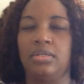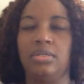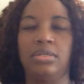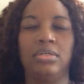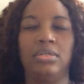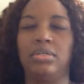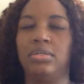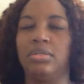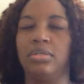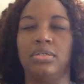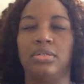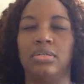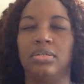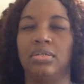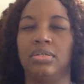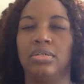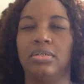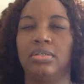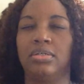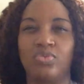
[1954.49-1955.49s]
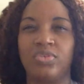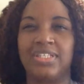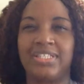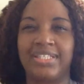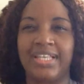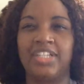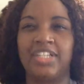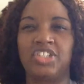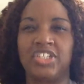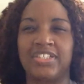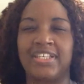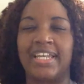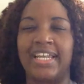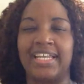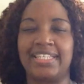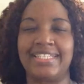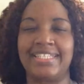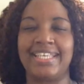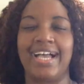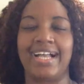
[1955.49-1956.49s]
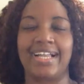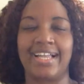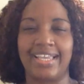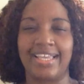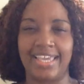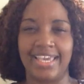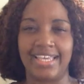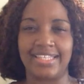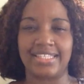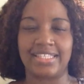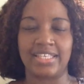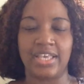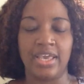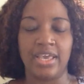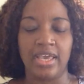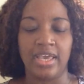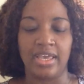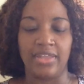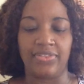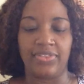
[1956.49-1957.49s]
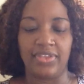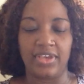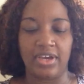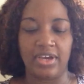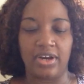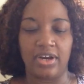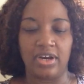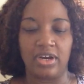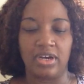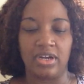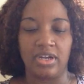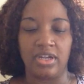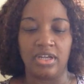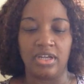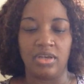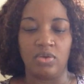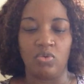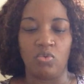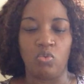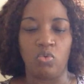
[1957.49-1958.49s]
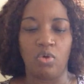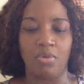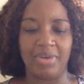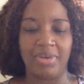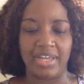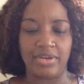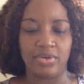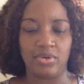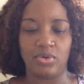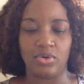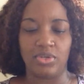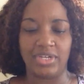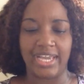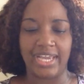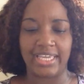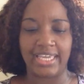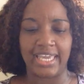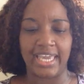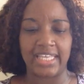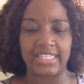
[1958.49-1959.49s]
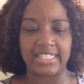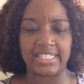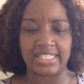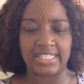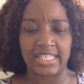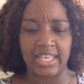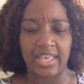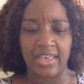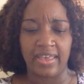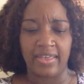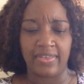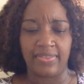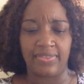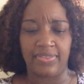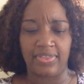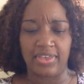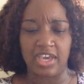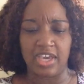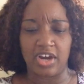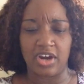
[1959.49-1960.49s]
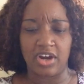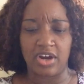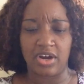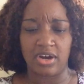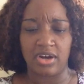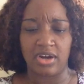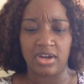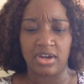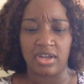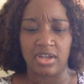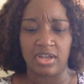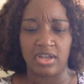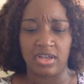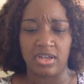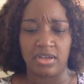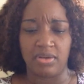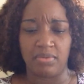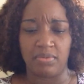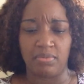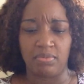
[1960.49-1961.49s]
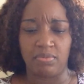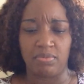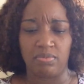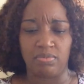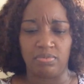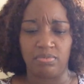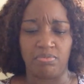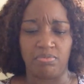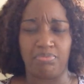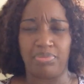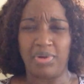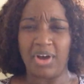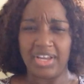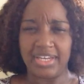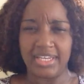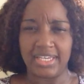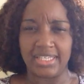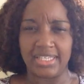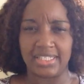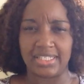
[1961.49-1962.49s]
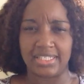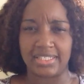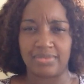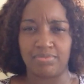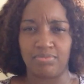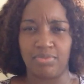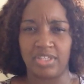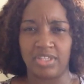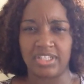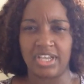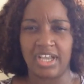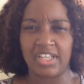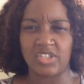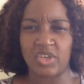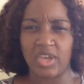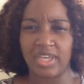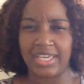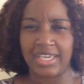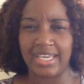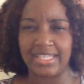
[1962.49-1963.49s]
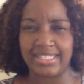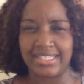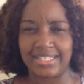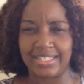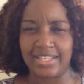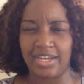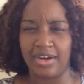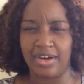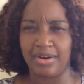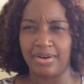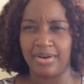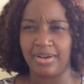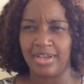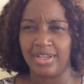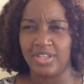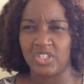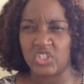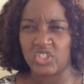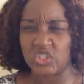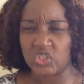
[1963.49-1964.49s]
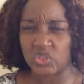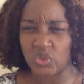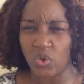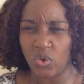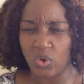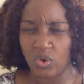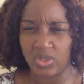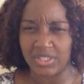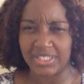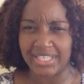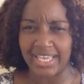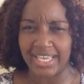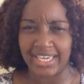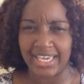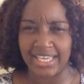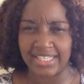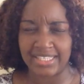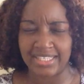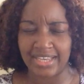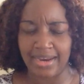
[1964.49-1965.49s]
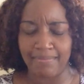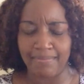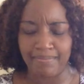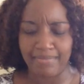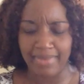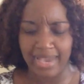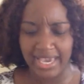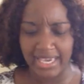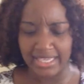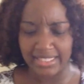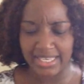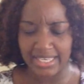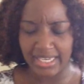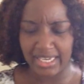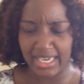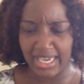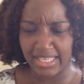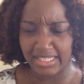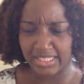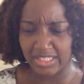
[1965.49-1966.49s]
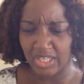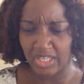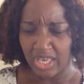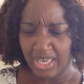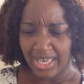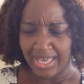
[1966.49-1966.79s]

it's not just an attack against their womanhood, against their bodies, but also against their souls, against their minds, against